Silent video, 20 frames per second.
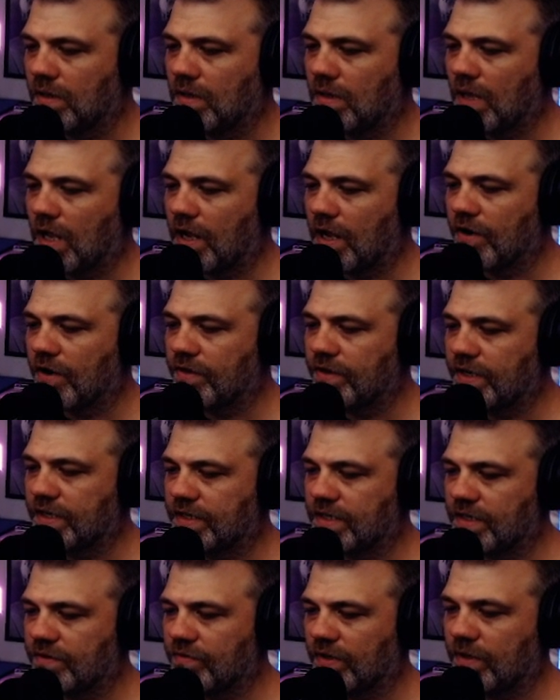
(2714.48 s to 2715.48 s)
I heard that it
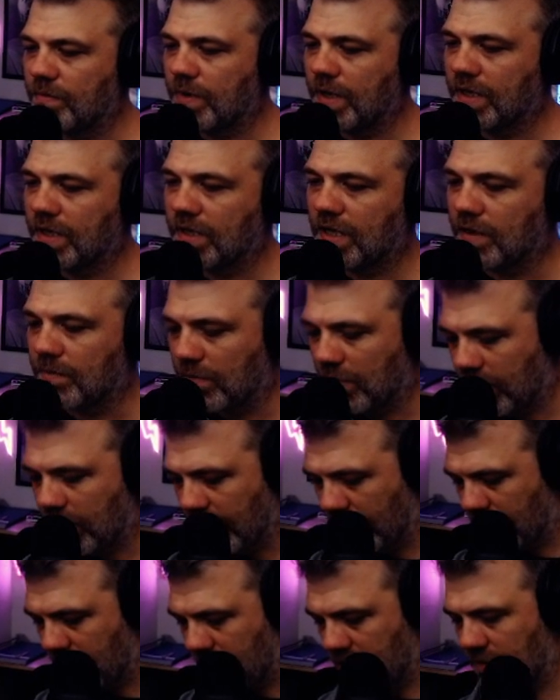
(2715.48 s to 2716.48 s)
didn't really make a lot of money.